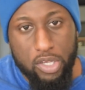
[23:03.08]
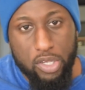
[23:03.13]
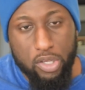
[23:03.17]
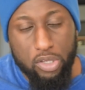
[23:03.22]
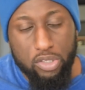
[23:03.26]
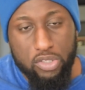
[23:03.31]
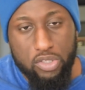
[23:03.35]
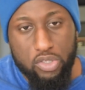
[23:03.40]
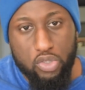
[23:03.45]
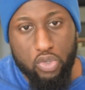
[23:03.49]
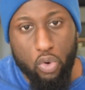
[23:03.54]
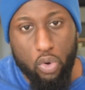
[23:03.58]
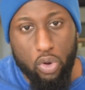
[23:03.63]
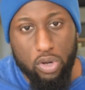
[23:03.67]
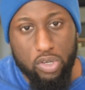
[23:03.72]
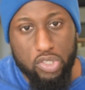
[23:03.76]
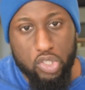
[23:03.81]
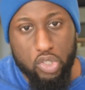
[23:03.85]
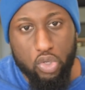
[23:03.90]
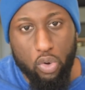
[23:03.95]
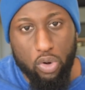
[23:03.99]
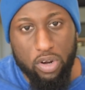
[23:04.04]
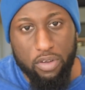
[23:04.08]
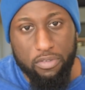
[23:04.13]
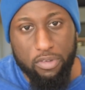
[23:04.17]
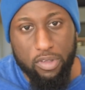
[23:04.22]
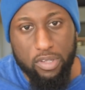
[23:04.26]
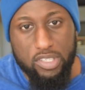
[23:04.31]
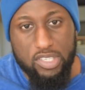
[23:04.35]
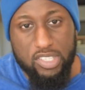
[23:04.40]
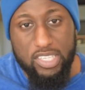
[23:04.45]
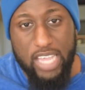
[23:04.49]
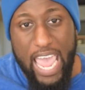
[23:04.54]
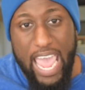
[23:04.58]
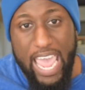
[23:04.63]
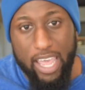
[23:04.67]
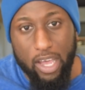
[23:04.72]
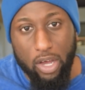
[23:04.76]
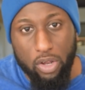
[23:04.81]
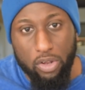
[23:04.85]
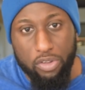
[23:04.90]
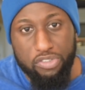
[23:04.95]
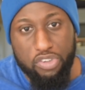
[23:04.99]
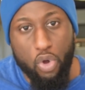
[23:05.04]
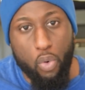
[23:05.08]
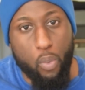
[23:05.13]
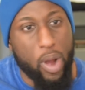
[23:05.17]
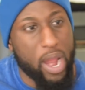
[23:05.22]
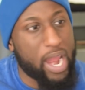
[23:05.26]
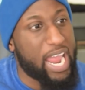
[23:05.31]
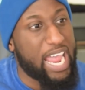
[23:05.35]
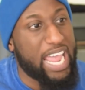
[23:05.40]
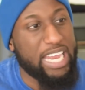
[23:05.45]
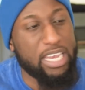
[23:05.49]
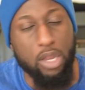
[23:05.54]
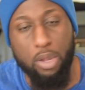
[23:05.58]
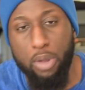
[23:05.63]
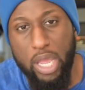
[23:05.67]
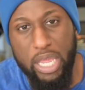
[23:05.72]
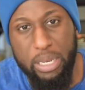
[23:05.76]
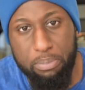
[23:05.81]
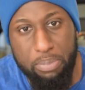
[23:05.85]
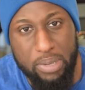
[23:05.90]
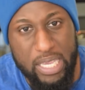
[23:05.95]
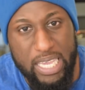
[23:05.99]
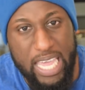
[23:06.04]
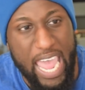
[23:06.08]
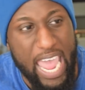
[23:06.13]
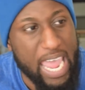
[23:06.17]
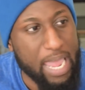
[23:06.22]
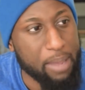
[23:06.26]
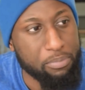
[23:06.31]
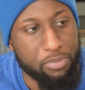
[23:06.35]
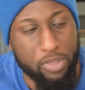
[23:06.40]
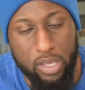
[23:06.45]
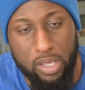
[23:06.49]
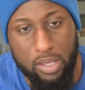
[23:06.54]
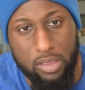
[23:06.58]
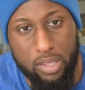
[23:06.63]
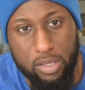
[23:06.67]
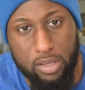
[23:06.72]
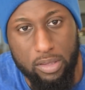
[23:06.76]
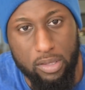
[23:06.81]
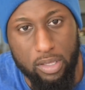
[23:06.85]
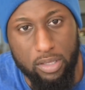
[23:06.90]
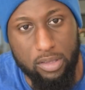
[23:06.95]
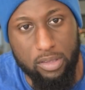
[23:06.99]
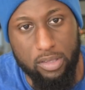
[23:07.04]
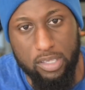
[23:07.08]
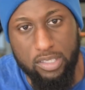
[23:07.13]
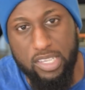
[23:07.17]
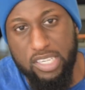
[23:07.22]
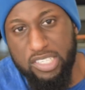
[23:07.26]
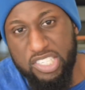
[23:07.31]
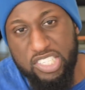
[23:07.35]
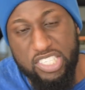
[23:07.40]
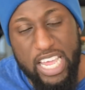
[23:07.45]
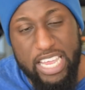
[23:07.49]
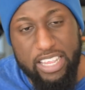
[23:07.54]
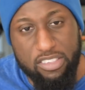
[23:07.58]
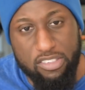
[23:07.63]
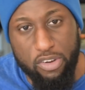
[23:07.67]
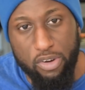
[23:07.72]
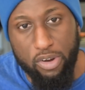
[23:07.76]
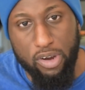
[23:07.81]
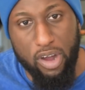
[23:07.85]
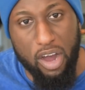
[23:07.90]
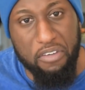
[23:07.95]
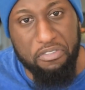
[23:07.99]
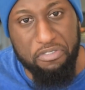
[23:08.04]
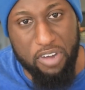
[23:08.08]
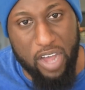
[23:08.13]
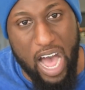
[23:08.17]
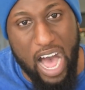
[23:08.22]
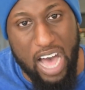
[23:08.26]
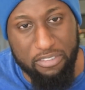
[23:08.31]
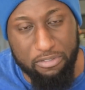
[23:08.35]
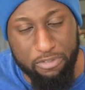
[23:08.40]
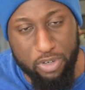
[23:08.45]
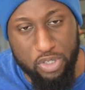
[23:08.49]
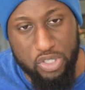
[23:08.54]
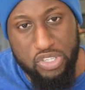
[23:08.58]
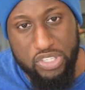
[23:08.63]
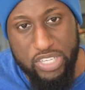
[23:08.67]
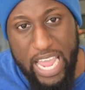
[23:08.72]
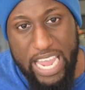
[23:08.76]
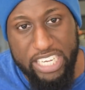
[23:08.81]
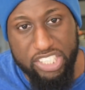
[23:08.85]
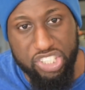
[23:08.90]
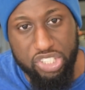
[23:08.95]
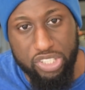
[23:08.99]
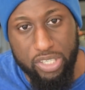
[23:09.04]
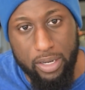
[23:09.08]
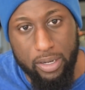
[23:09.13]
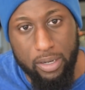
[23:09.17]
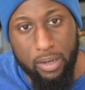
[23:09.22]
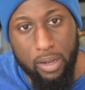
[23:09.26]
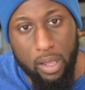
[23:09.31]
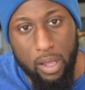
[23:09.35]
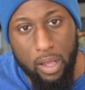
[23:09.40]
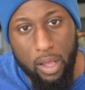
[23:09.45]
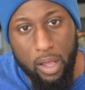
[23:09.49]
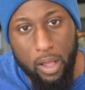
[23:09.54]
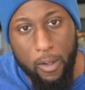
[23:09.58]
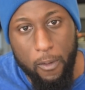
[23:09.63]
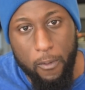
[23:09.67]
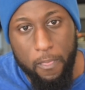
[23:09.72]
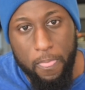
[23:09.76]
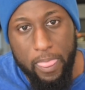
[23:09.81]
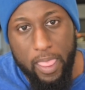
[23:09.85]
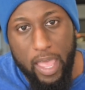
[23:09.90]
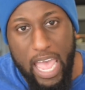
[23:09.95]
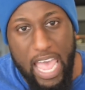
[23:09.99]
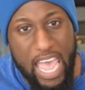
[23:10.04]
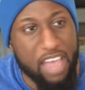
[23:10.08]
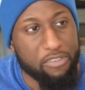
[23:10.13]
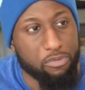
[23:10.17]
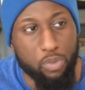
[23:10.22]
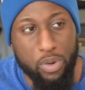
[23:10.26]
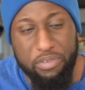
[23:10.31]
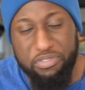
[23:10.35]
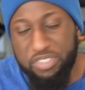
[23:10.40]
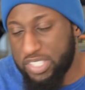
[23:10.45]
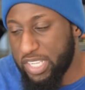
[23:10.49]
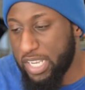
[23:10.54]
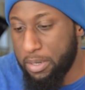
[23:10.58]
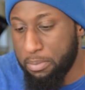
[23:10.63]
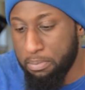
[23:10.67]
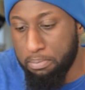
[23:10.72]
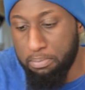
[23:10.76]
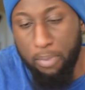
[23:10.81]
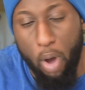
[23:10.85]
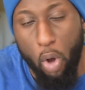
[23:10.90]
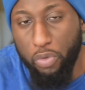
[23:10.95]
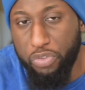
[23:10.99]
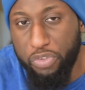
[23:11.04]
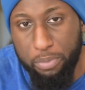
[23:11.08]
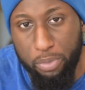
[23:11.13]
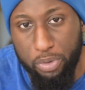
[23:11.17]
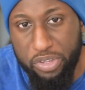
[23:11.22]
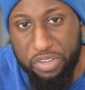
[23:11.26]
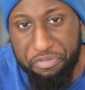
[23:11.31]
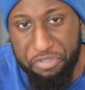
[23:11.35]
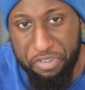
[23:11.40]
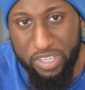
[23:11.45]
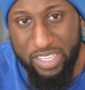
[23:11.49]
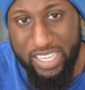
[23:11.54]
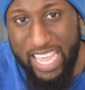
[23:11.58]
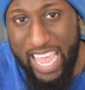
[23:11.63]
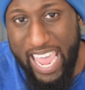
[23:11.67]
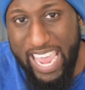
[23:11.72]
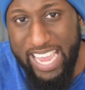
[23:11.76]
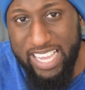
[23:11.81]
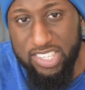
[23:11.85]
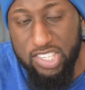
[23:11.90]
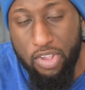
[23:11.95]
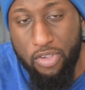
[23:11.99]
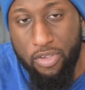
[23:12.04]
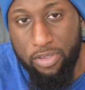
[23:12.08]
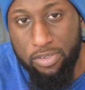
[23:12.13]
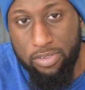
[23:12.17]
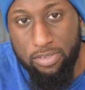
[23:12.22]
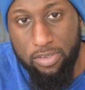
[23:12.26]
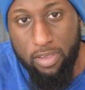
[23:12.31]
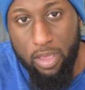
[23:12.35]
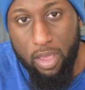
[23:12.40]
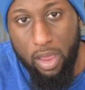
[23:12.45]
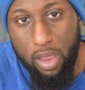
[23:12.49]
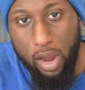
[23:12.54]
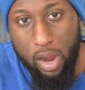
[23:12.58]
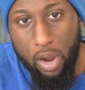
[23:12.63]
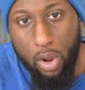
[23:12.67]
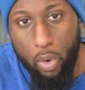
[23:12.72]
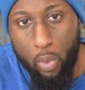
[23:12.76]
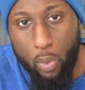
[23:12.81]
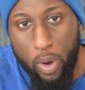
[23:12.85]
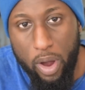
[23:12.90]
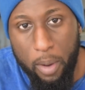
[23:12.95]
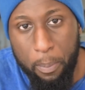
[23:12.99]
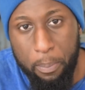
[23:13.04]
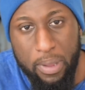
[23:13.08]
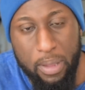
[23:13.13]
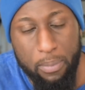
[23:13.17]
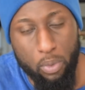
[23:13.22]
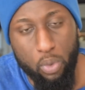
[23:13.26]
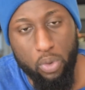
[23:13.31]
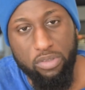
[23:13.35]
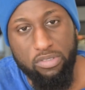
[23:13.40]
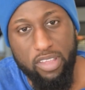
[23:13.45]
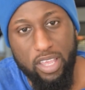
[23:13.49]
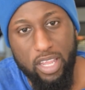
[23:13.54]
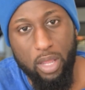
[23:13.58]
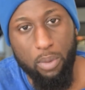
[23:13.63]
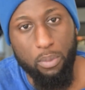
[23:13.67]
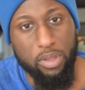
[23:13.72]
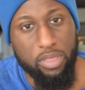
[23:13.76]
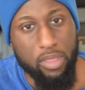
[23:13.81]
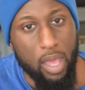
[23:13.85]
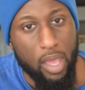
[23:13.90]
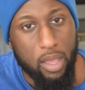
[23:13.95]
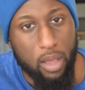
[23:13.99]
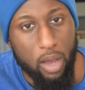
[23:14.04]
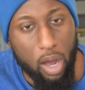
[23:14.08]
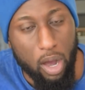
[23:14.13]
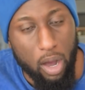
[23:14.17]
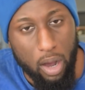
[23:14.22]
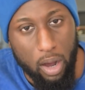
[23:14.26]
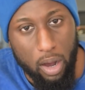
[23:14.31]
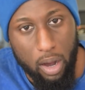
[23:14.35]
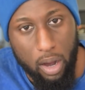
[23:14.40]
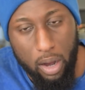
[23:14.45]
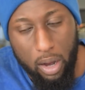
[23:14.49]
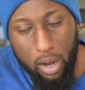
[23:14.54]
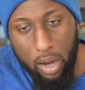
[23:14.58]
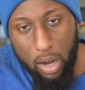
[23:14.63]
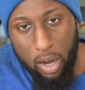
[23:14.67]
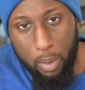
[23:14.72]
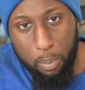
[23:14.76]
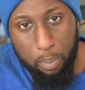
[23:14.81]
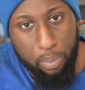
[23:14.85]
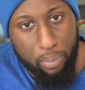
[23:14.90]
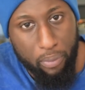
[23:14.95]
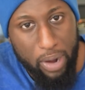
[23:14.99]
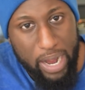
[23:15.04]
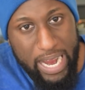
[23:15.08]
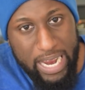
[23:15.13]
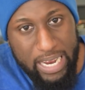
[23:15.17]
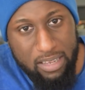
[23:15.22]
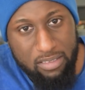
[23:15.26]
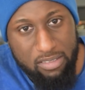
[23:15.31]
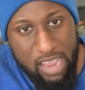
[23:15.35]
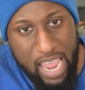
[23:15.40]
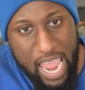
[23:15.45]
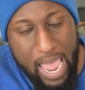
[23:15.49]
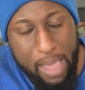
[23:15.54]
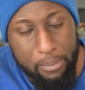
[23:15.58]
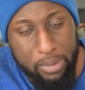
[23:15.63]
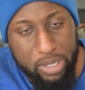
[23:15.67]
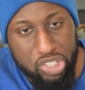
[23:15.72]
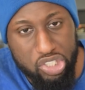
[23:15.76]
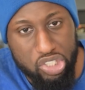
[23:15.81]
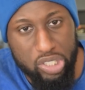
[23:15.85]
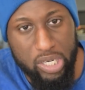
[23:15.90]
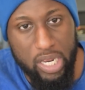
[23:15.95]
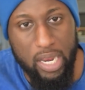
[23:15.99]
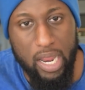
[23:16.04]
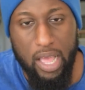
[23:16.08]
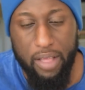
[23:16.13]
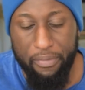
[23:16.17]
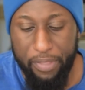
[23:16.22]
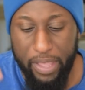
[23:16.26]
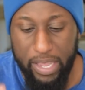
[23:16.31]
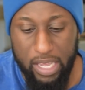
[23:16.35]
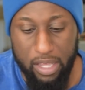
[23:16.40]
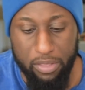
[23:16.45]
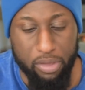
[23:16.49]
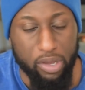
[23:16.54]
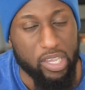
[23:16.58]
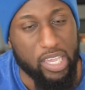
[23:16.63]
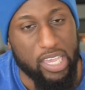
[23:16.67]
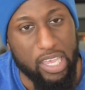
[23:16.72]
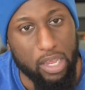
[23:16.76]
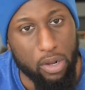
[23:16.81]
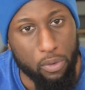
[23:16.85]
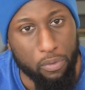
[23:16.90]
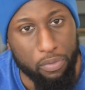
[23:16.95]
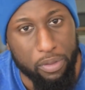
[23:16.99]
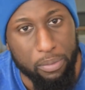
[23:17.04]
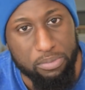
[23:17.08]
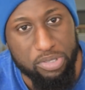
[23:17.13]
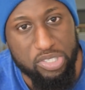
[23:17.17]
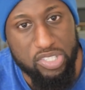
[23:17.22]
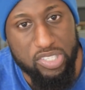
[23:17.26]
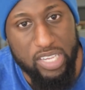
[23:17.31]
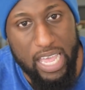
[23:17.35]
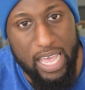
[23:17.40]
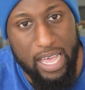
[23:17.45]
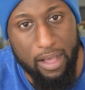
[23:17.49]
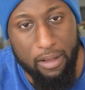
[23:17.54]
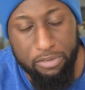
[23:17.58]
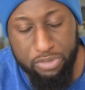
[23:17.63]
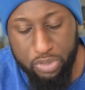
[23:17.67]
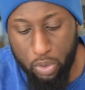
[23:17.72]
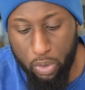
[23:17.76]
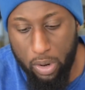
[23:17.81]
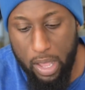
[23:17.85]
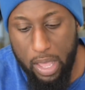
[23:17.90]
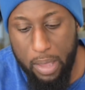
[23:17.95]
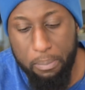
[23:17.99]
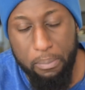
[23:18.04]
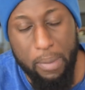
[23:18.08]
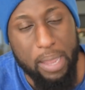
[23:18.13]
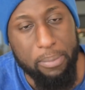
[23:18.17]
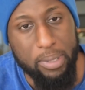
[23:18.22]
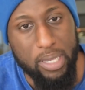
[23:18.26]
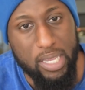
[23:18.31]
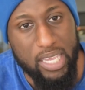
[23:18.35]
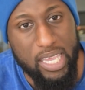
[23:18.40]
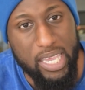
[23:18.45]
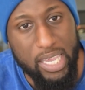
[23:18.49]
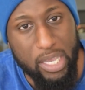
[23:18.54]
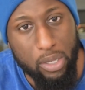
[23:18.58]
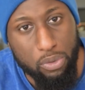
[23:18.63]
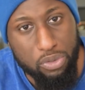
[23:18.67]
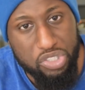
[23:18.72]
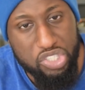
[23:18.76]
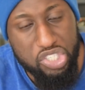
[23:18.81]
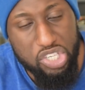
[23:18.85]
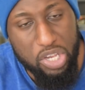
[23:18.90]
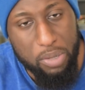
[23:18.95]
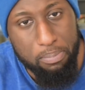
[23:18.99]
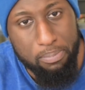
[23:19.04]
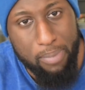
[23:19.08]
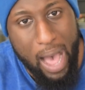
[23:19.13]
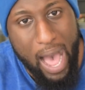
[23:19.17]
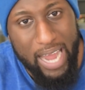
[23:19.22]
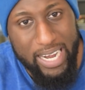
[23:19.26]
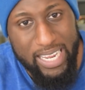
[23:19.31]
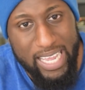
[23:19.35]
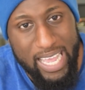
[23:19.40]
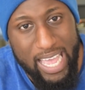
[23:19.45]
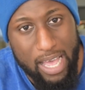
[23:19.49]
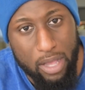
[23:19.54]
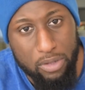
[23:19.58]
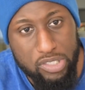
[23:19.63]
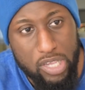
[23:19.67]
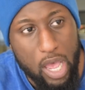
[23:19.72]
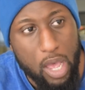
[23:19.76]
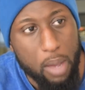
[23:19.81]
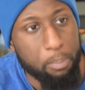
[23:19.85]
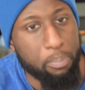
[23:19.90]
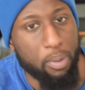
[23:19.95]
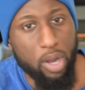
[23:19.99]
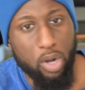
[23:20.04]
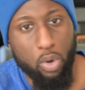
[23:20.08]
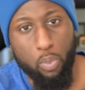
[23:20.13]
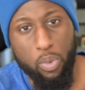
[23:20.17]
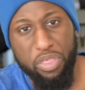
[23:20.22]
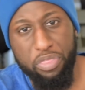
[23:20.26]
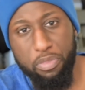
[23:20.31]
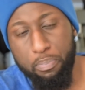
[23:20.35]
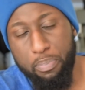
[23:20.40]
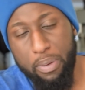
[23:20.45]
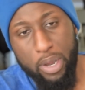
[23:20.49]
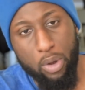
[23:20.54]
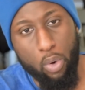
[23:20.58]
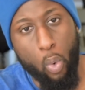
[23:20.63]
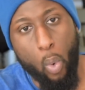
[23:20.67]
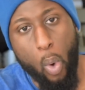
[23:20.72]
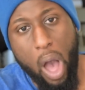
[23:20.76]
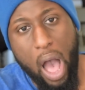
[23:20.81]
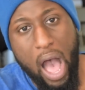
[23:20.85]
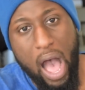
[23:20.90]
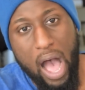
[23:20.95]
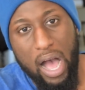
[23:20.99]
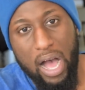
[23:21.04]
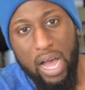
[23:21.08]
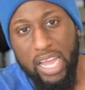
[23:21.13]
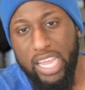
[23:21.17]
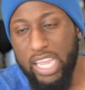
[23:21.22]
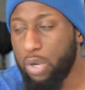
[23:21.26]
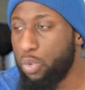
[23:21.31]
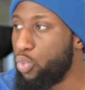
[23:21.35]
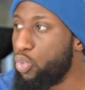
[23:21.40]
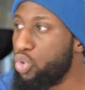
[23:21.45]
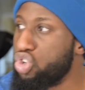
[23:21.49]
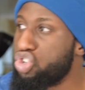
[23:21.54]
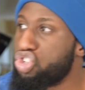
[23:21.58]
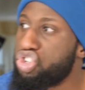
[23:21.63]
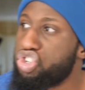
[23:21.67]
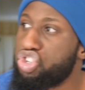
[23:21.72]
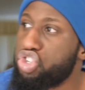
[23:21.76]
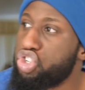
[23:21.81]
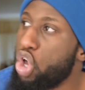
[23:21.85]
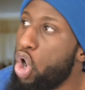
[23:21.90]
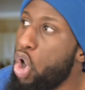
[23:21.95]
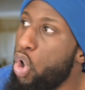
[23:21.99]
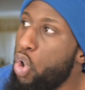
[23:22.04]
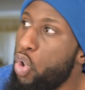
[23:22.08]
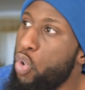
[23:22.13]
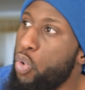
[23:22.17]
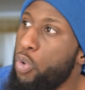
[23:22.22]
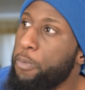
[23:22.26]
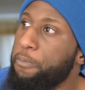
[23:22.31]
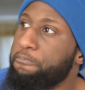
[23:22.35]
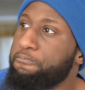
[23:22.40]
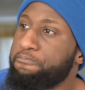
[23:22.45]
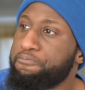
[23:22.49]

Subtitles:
sort of scale to where it became the center of conversation. And we've seen multiple different cases where people were dealing with a brain damage, and they either killed themselves or maybe killed somebody else. But with Benoit, it was so,